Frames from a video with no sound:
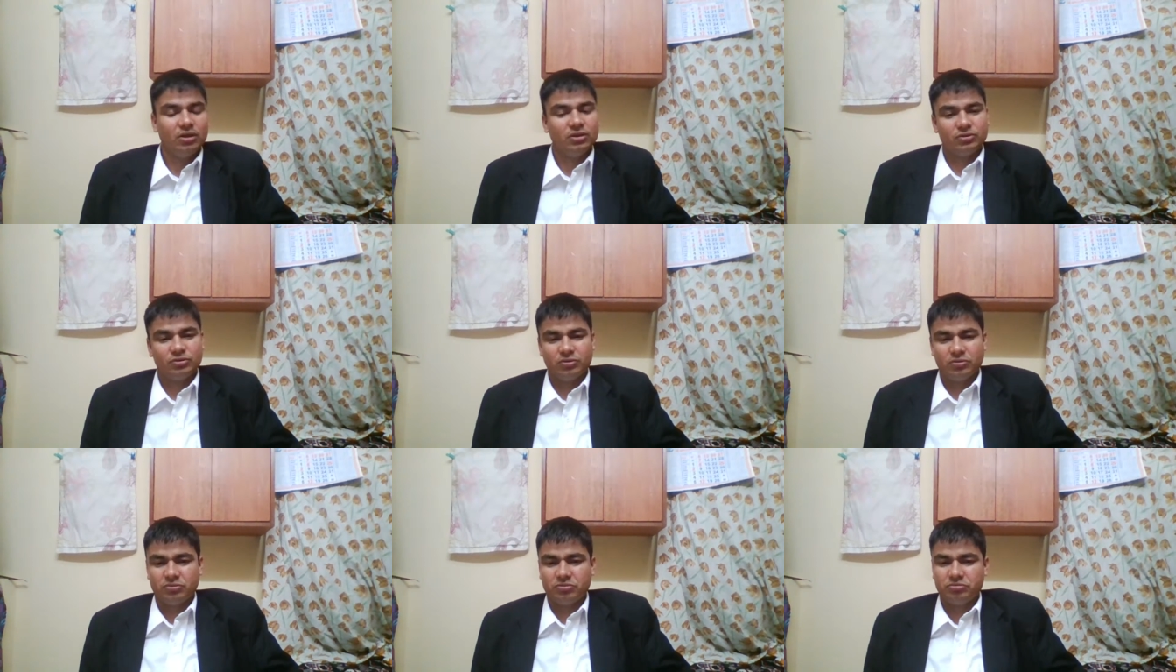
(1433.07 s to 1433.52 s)

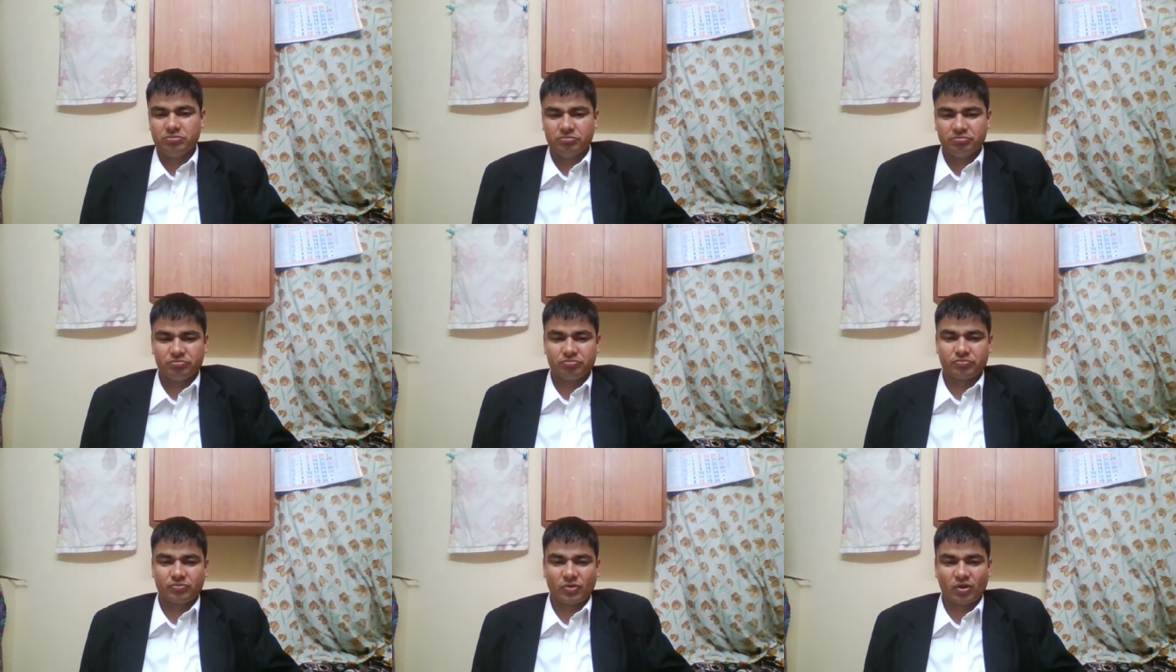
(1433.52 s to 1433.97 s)
So
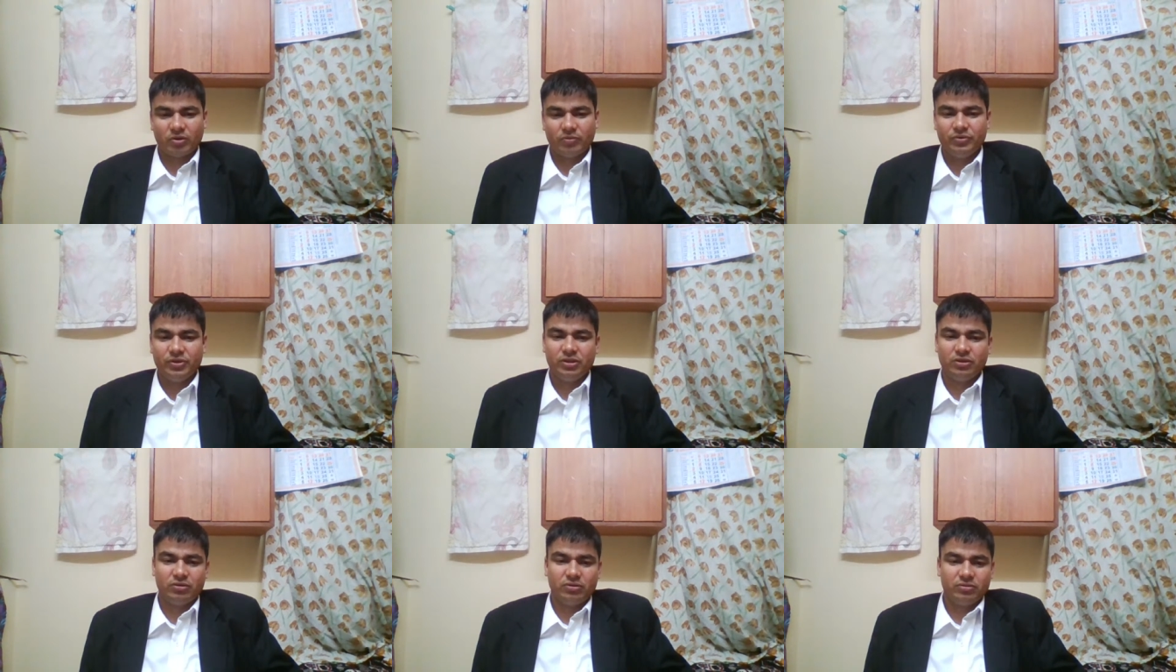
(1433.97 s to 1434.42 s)

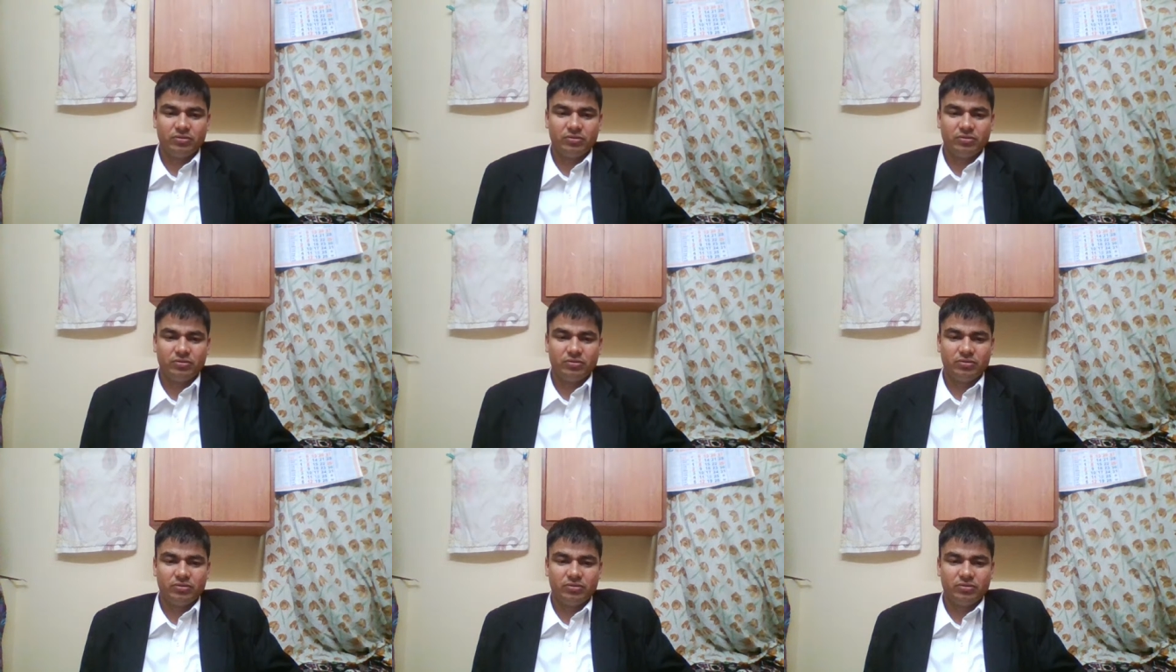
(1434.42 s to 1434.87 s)
we know
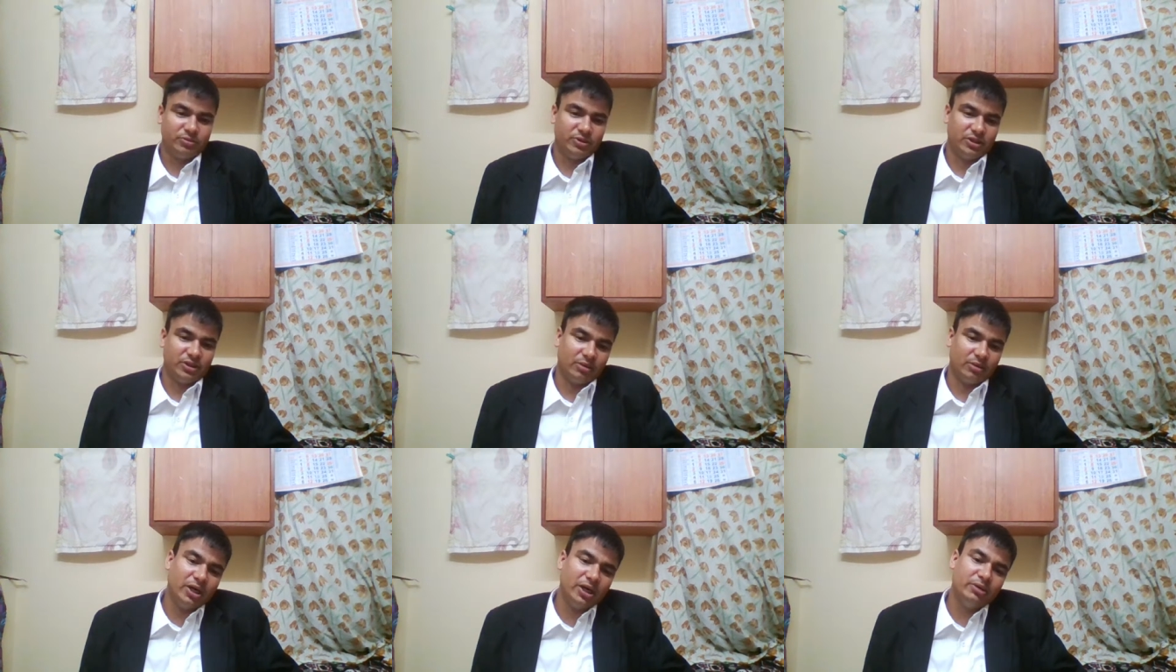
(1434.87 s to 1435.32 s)
there
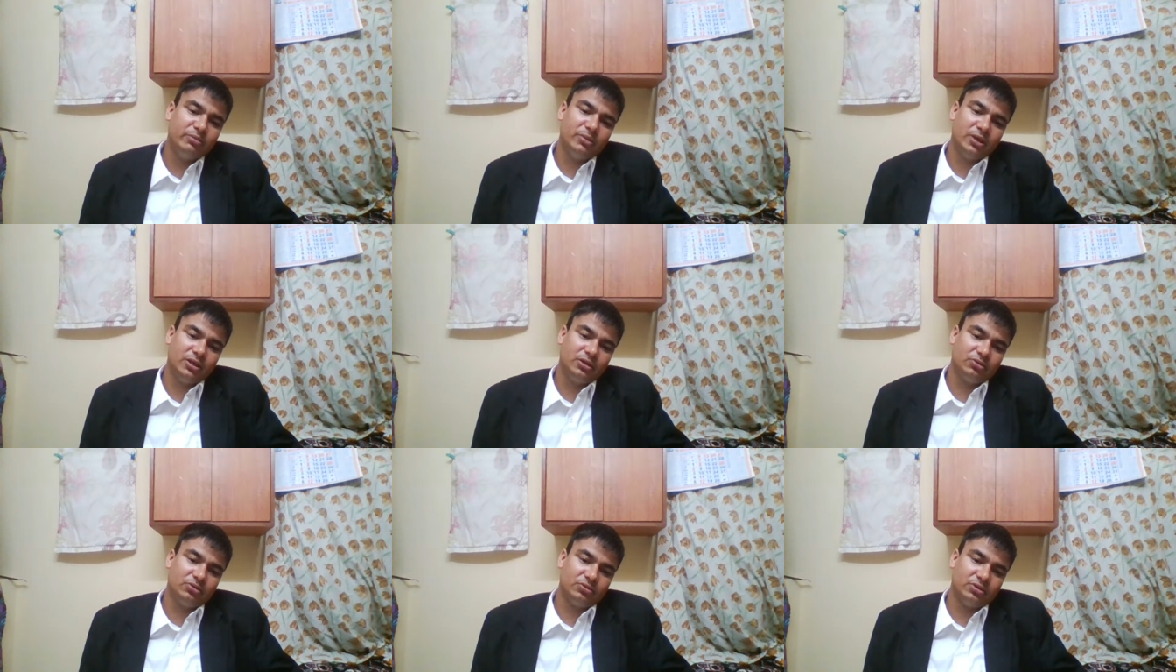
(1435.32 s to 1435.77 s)
has been
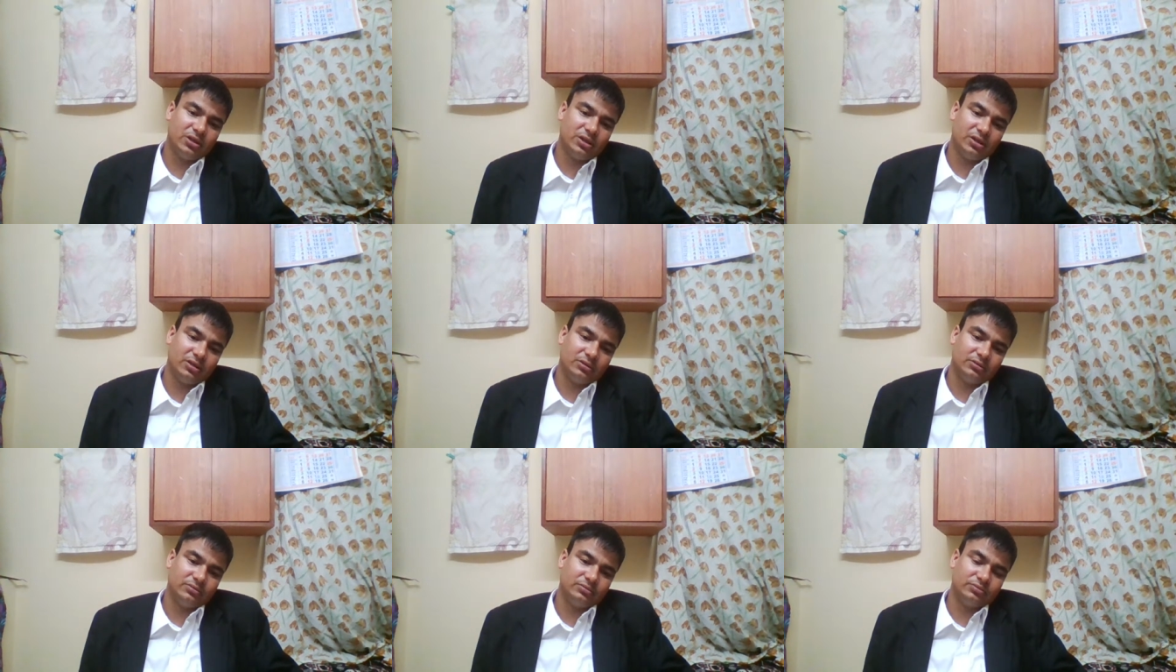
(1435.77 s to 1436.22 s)
amendment to
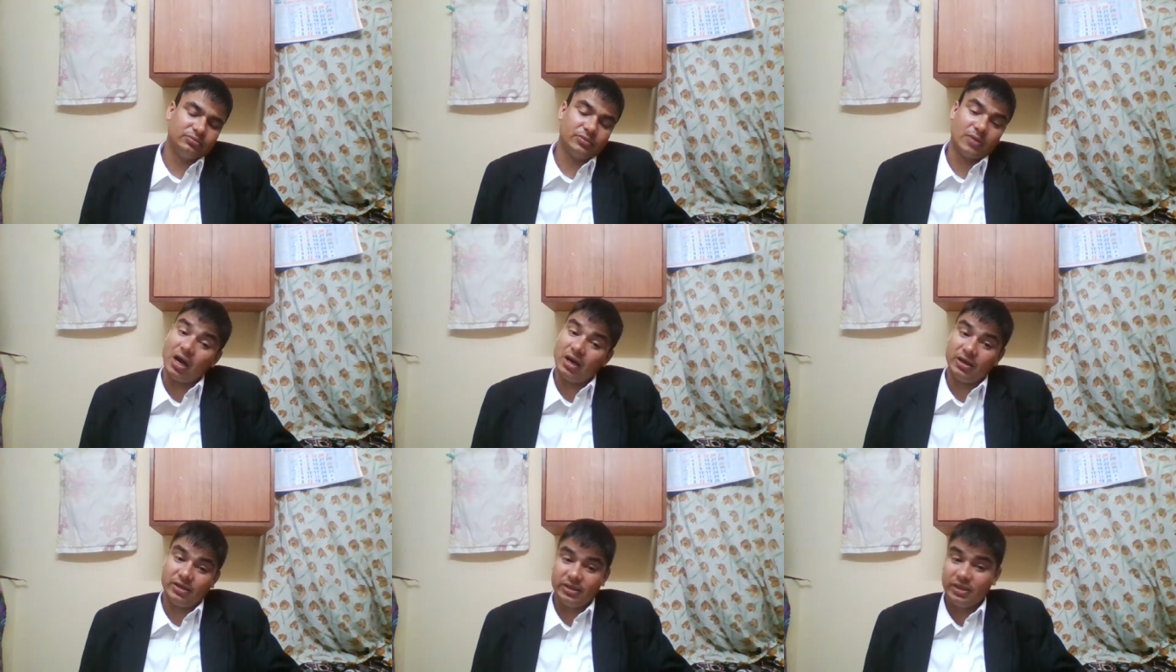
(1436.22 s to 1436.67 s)
the
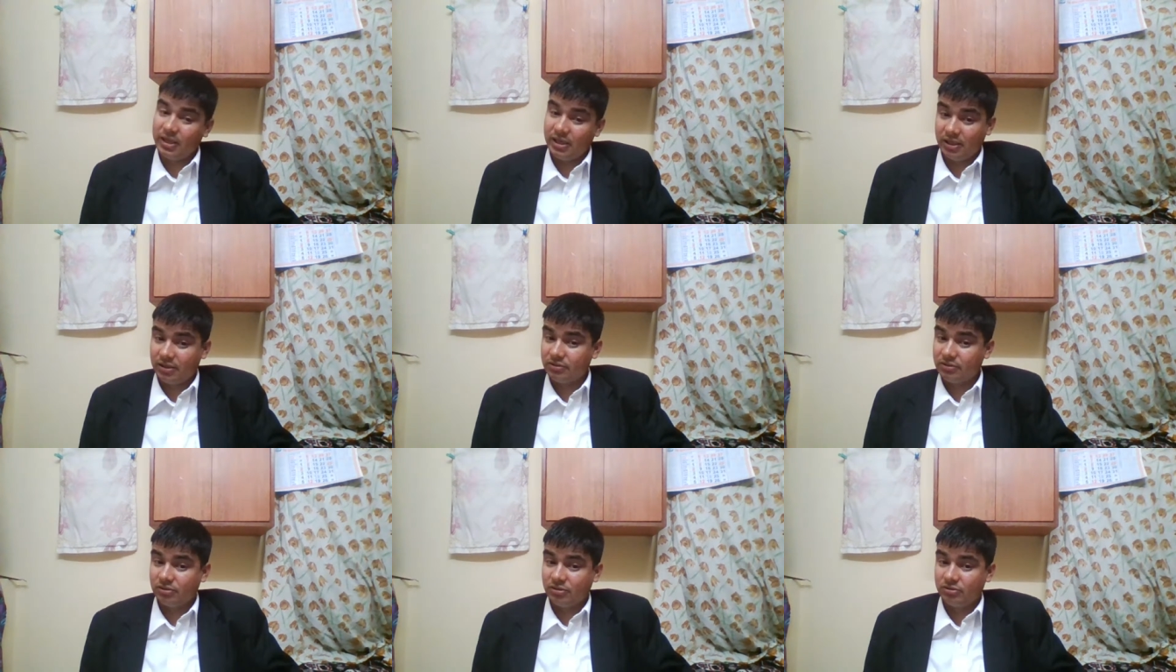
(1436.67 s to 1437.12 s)

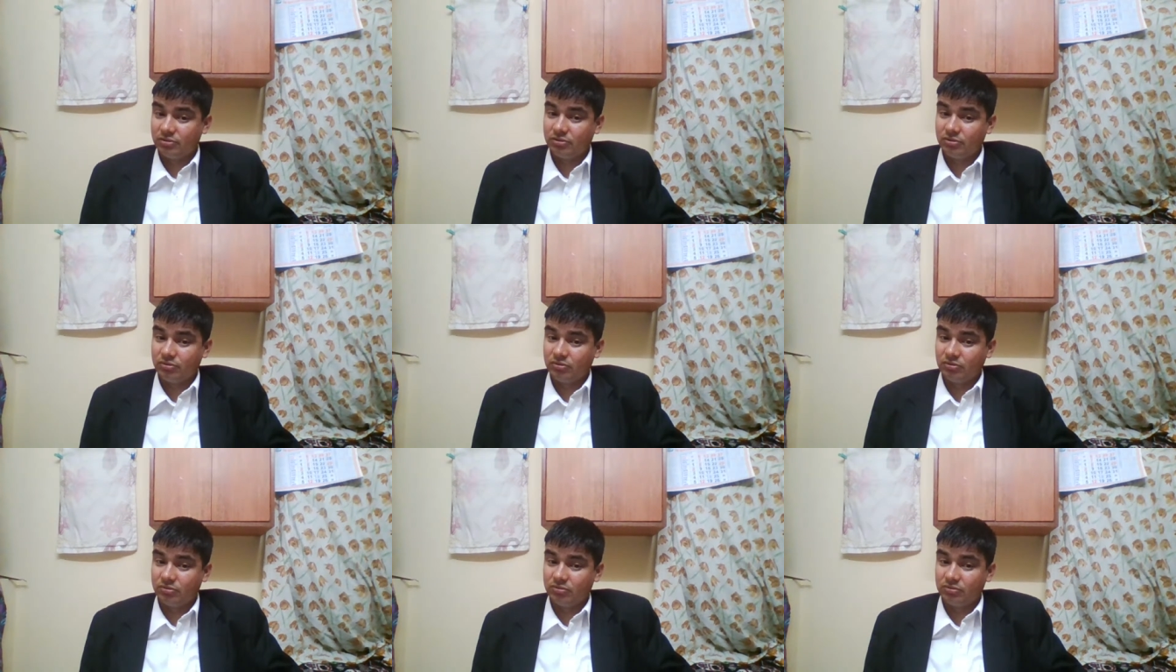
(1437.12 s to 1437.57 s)
RTI Act
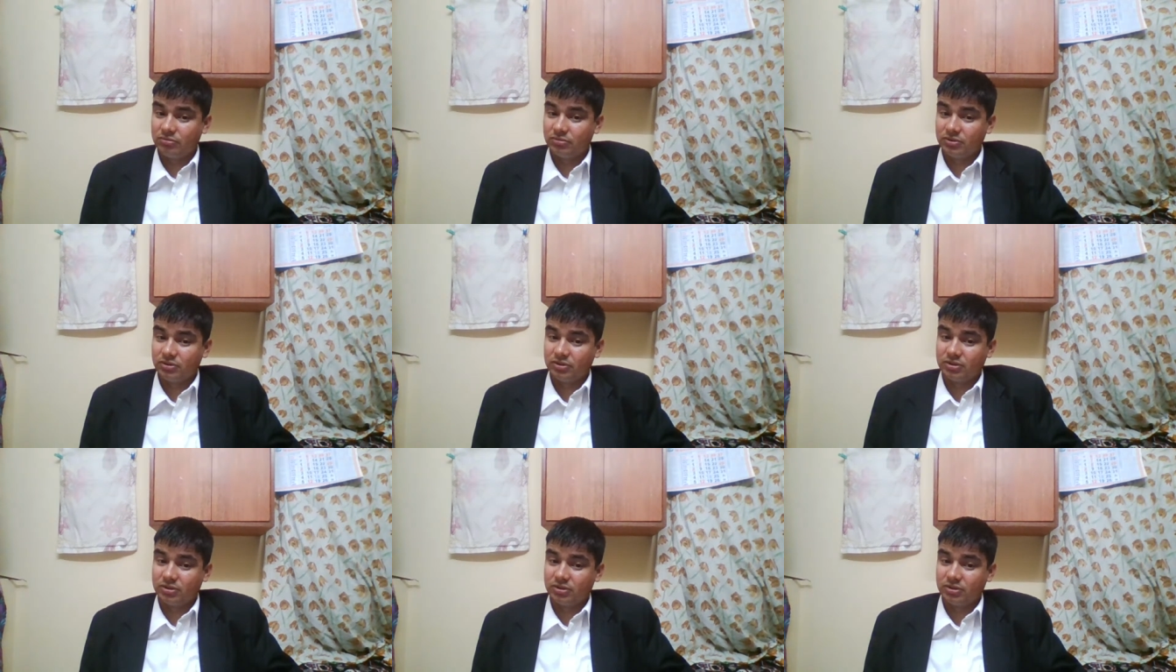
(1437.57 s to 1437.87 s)
also.